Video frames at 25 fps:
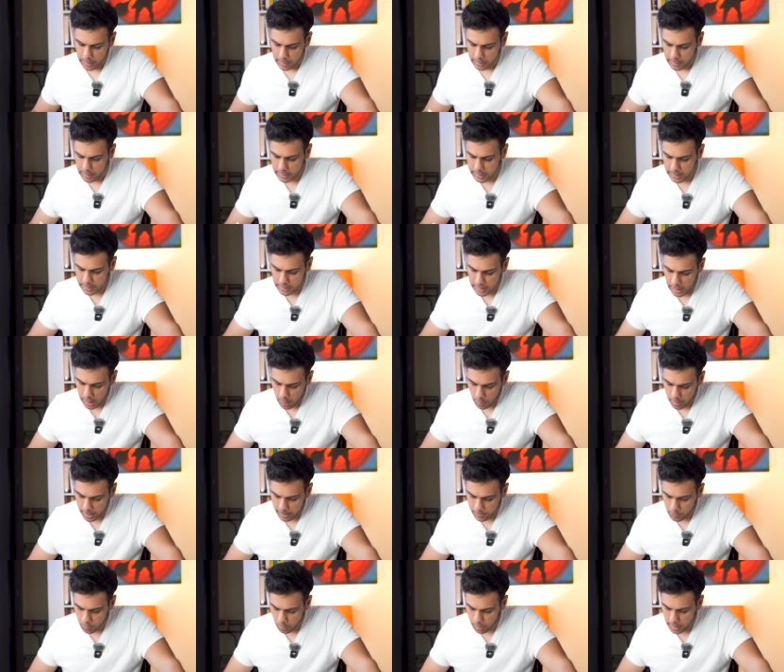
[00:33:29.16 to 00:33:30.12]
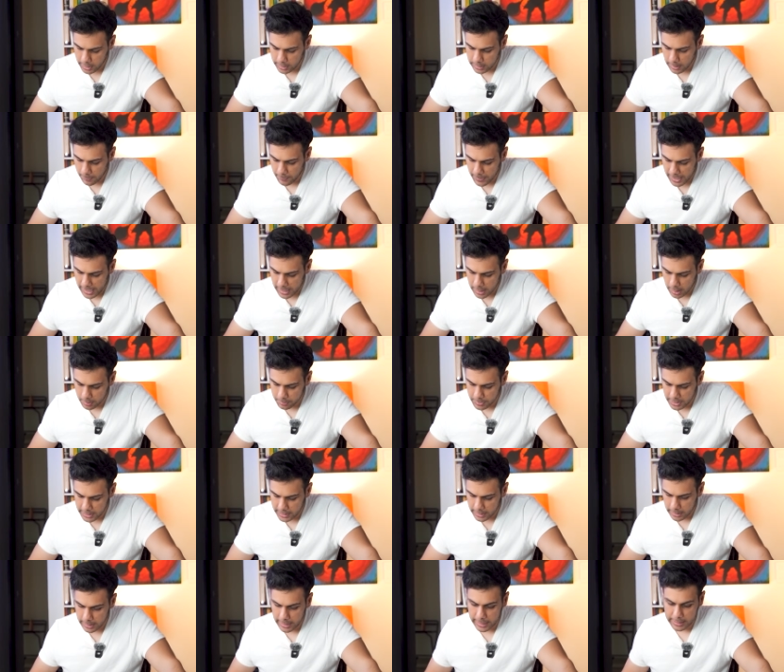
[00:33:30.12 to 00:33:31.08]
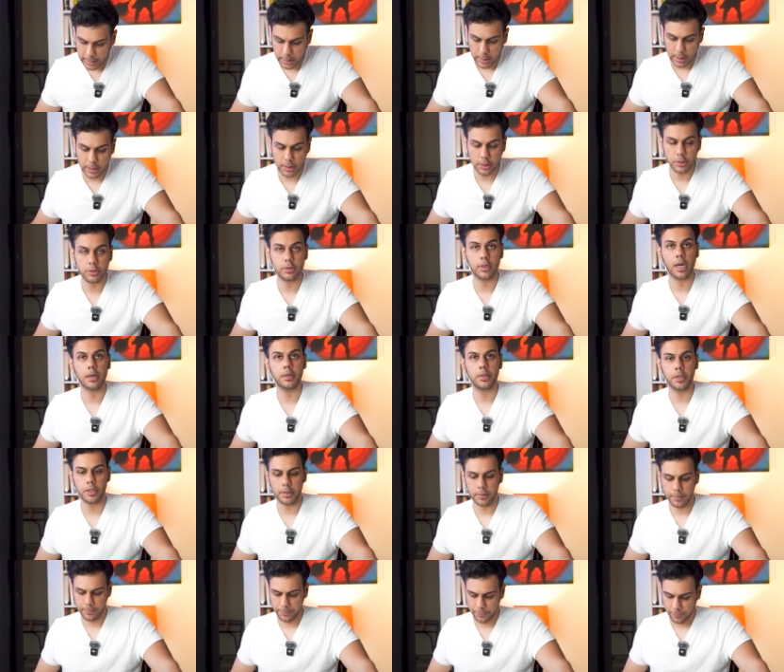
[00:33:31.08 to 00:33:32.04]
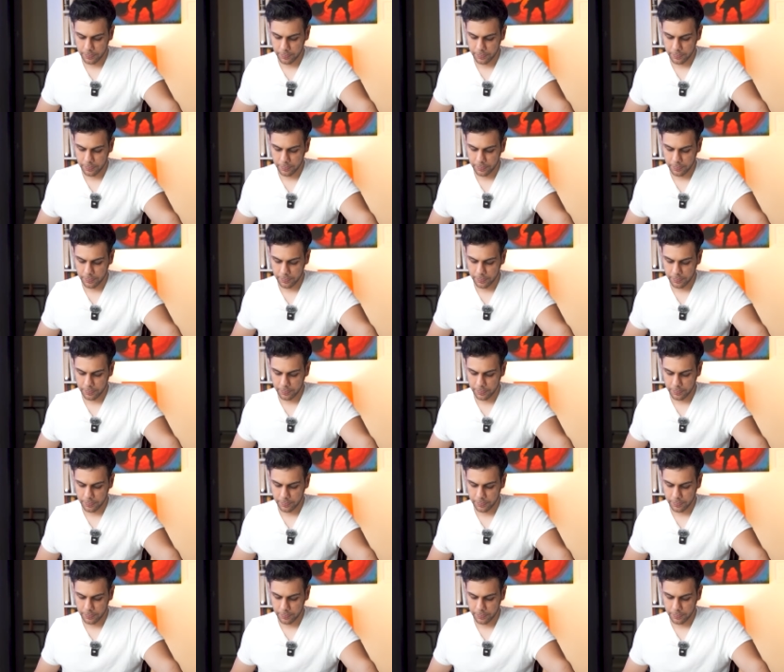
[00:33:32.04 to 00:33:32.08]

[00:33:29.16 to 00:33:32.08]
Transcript: This is how I am calling the parameterized constructor.